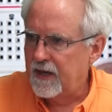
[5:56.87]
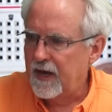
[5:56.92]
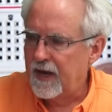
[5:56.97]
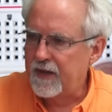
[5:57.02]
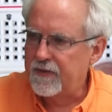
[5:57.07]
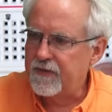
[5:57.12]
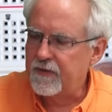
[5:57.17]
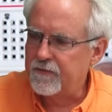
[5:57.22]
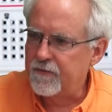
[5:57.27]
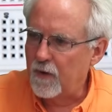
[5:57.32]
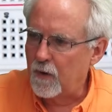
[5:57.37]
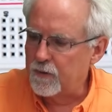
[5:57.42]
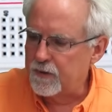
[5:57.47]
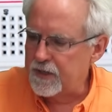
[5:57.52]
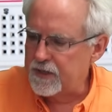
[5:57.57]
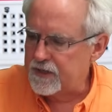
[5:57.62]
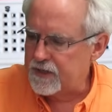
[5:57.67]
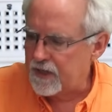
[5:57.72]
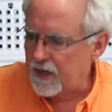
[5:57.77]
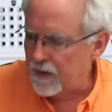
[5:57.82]
at the
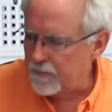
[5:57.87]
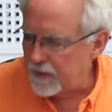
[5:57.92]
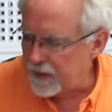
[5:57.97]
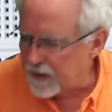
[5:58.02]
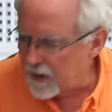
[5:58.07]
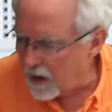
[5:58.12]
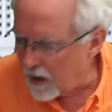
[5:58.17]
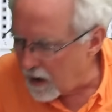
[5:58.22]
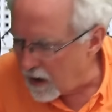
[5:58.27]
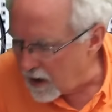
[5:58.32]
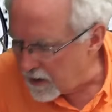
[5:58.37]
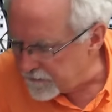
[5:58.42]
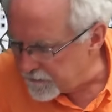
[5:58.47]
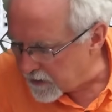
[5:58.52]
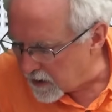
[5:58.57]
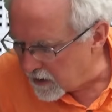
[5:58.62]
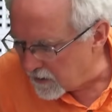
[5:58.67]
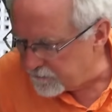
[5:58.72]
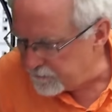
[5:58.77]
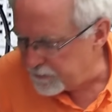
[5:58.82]
voltage coming off
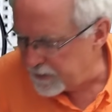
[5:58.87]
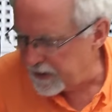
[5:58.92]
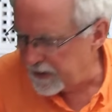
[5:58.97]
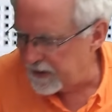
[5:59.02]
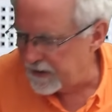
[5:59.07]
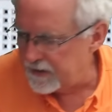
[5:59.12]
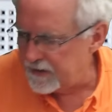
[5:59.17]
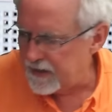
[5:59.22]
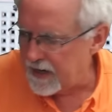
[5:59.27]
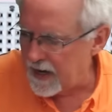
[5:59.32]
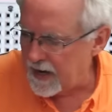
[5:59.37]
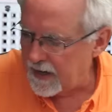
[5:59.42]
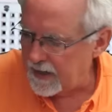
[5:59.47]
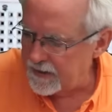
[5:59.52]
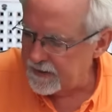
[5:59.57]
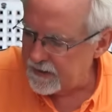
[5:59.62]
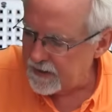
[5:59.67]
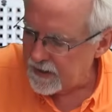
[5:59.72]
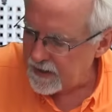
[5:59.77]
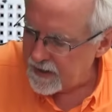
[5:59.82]
of pin
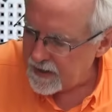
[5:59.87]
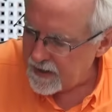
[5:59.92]
9